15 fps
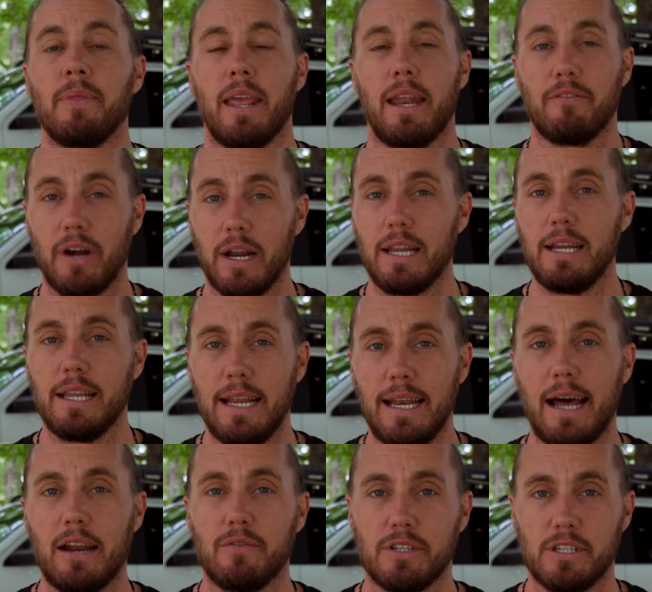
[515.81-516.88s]
And if I need to get
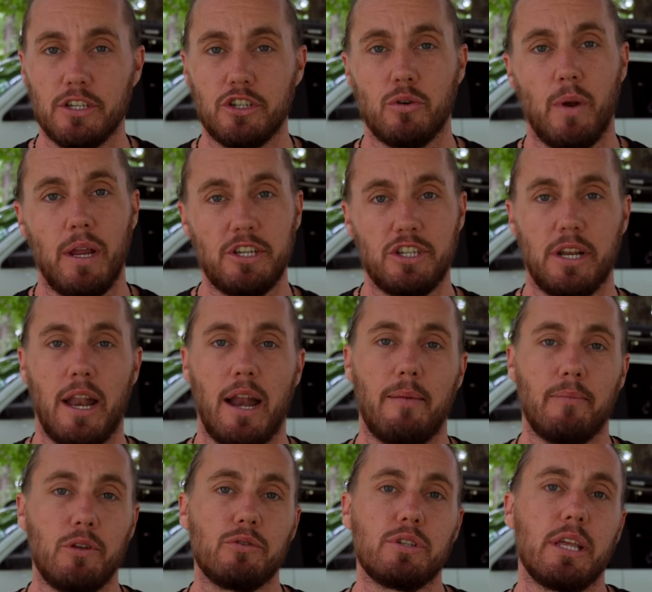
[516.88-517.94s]
out of a situation and
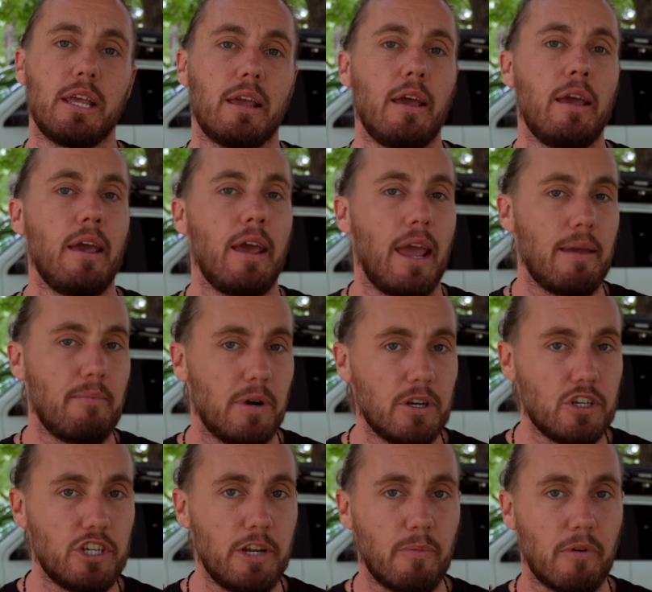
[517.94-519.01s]
I'm using a
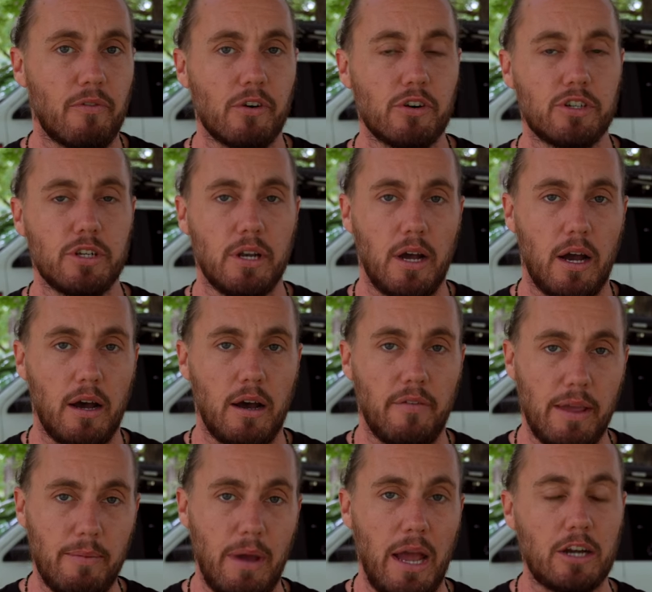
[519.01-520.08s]
much cheaper version of
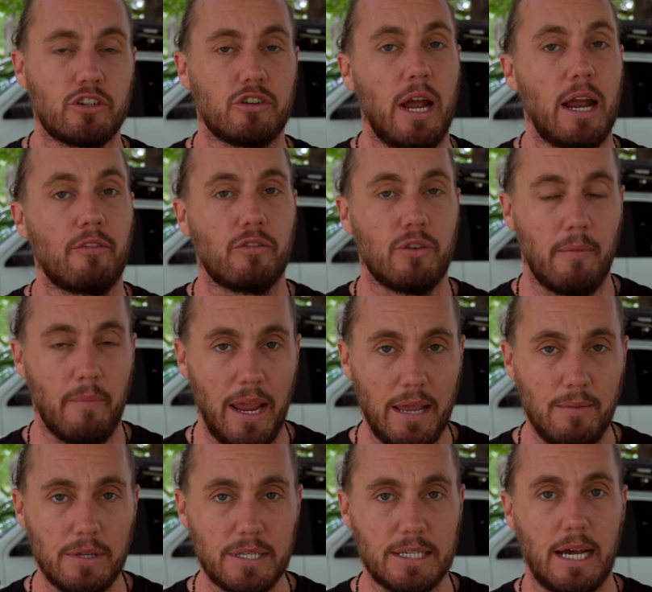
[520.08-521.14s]
a Max Track from
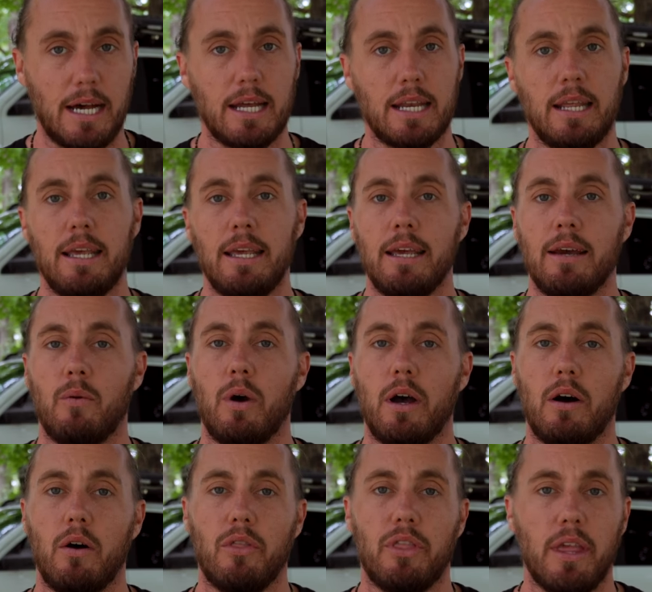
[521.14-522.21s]
Amazon,
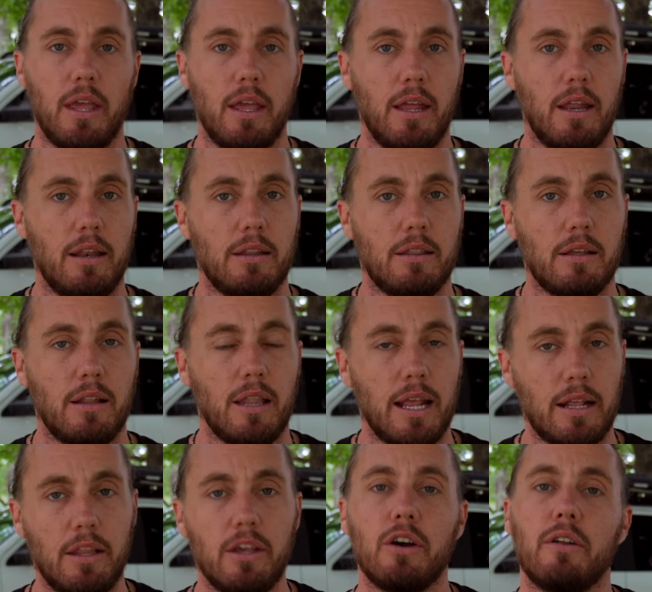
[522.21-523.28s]
well, then the
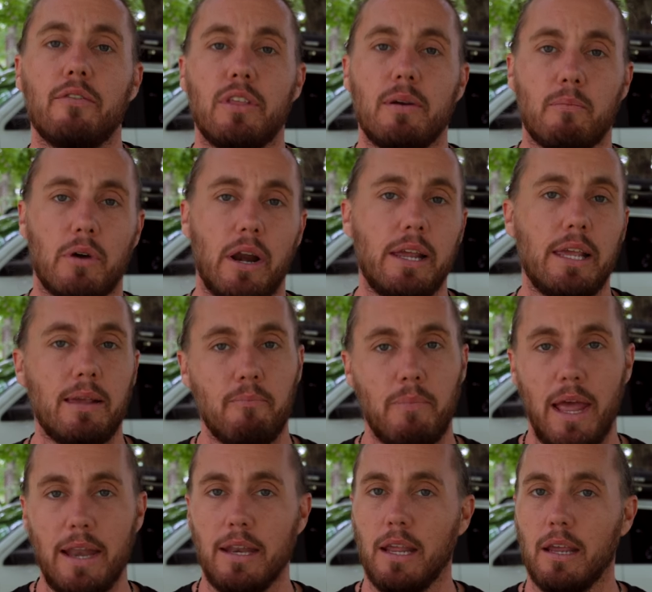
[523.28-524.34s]
likelihood of them breaking,
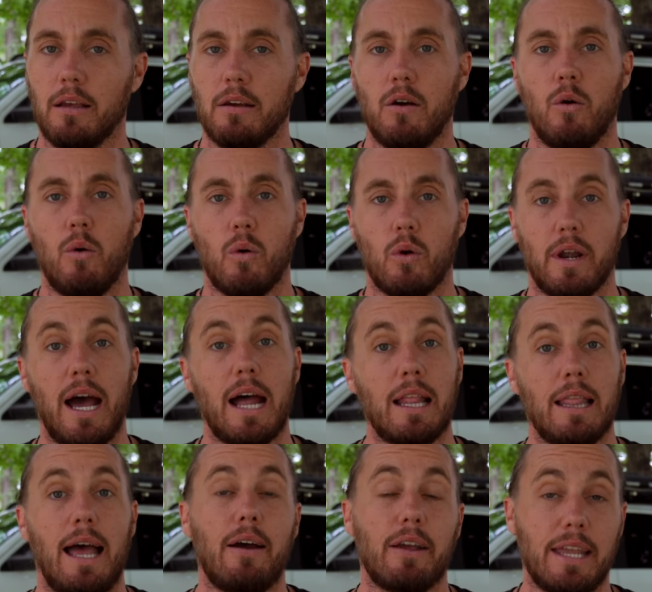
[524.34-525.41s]
bending, or not
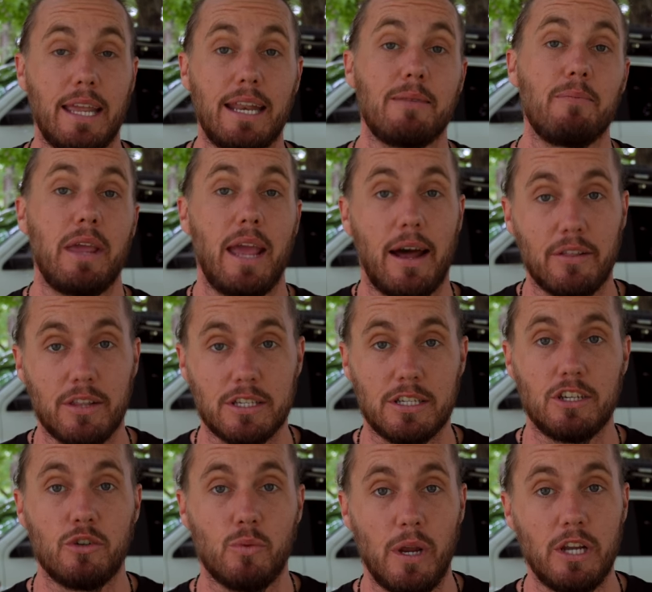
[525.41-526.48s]
allowing, getting me out of the
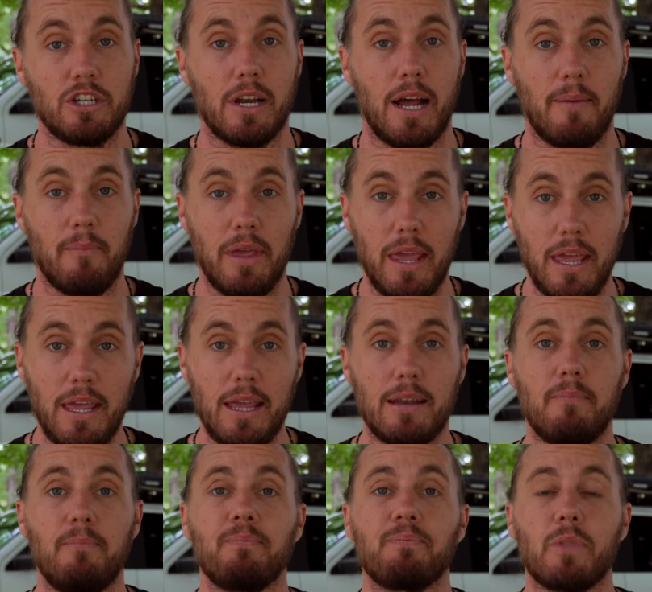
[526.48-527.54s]
situation I'm
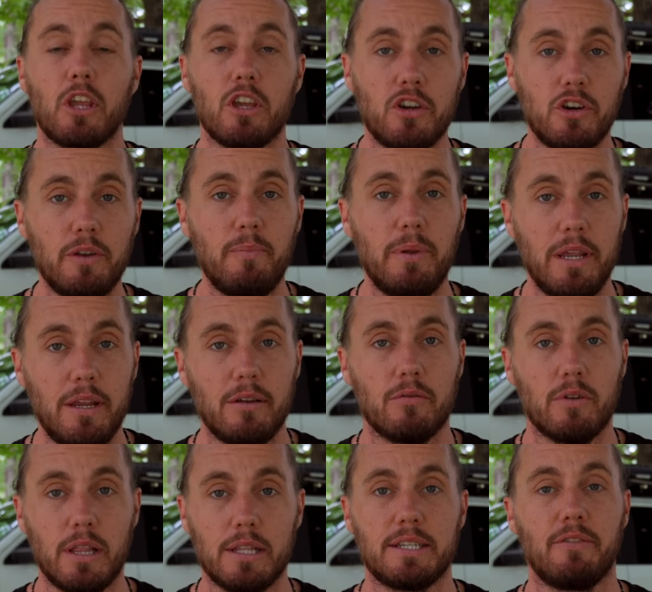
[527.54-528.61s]
in could be
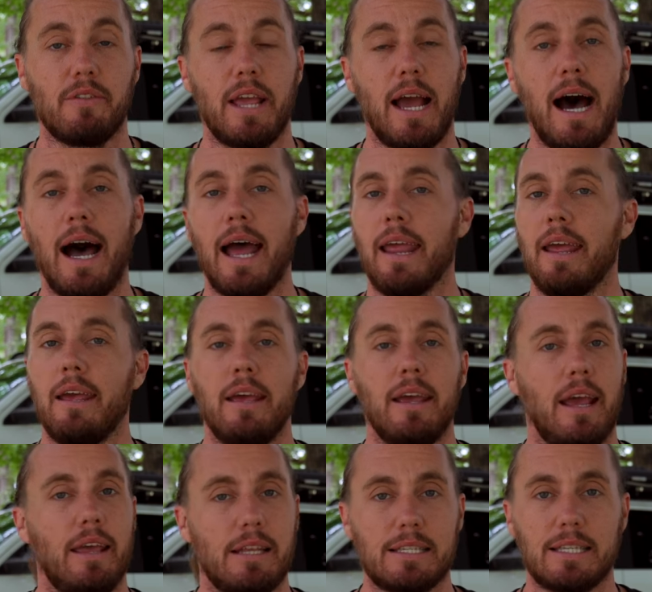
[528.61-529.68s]
relatively high,
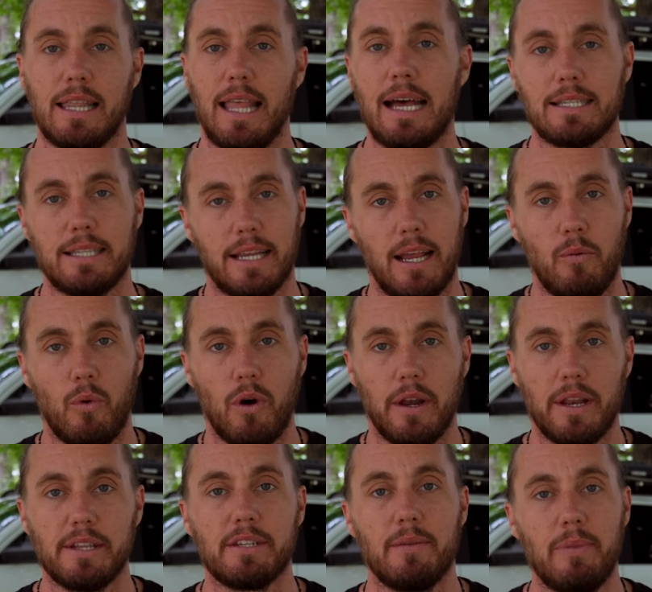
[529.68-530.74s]
and that's the last thing I
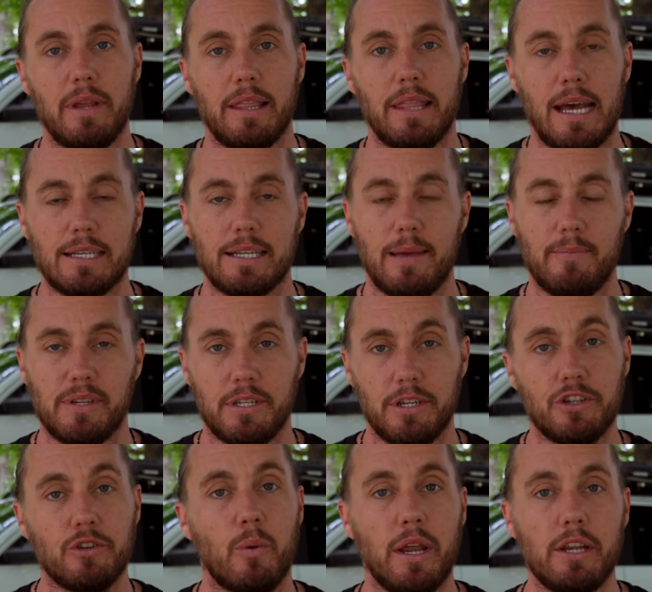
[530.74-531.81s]
want is to be in that type of
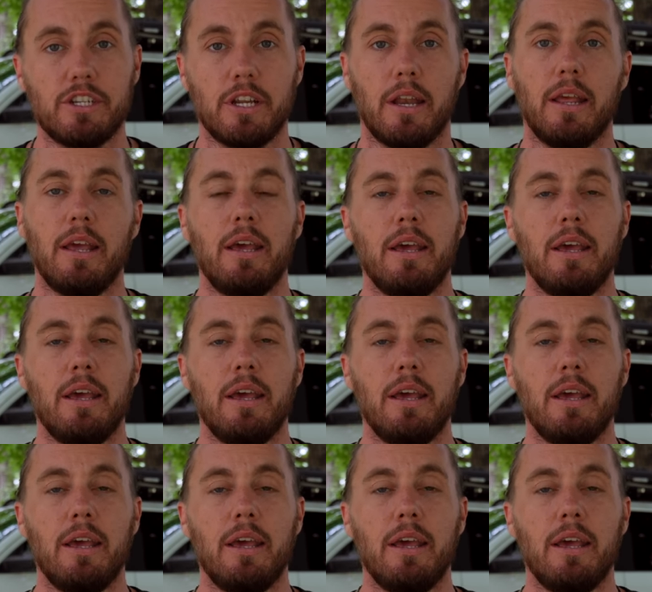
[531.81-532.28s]
situation.